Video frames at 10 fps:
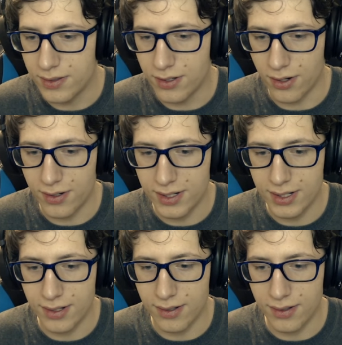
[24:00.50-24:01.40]

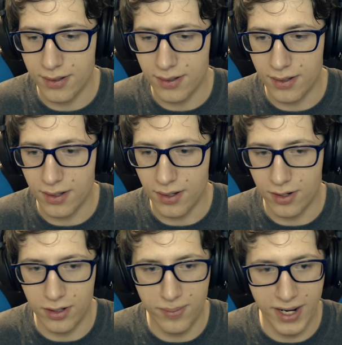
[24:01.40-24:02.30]
Guarded
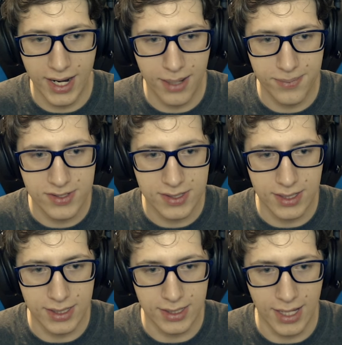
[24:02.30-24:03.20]
arm wraps,
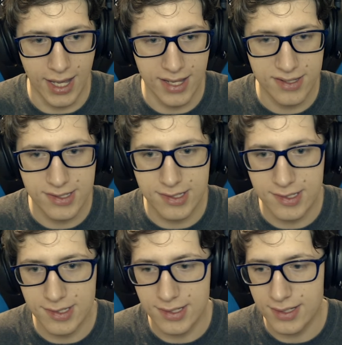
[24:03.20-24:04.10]

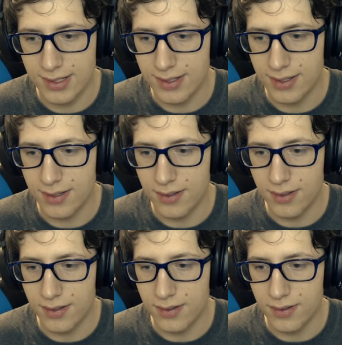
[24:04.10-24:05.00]
yes.
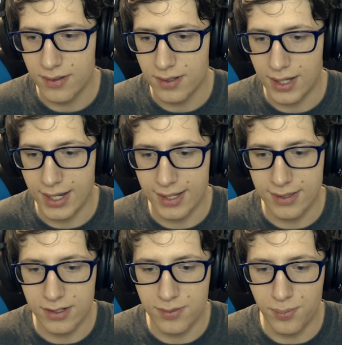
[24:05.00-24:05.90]

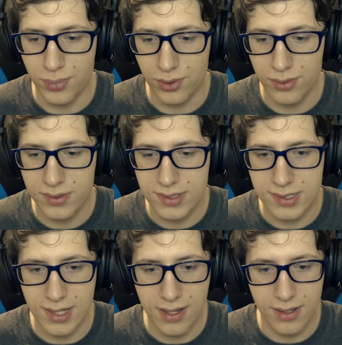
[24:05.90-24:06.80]
Highland
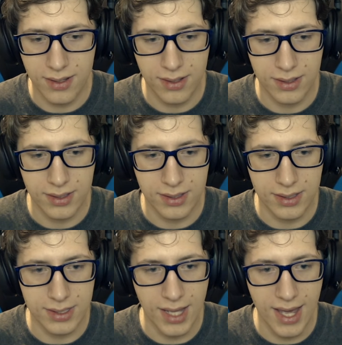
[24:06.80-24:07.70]
boots.
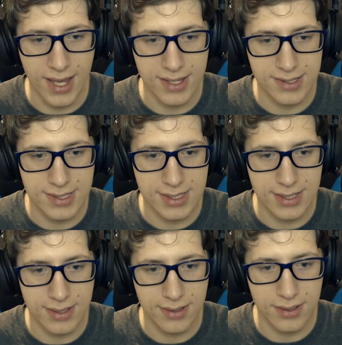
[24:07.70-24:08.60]
Yes.
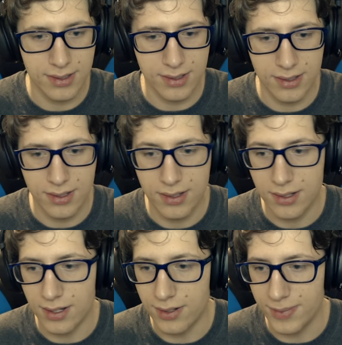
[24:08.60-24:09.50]

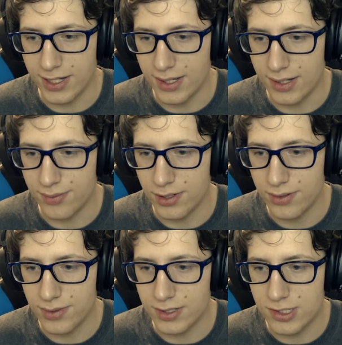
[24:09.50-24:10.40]
Oh my god, we're
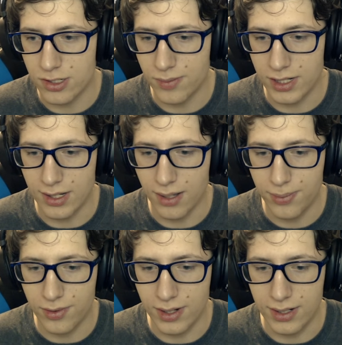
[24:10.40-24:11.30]
doing so many
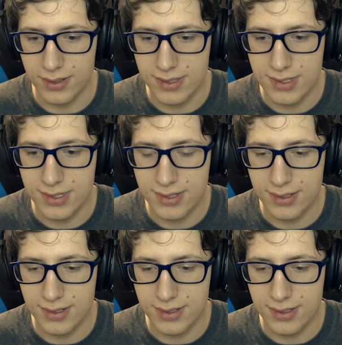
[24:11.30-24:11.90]
upgrades.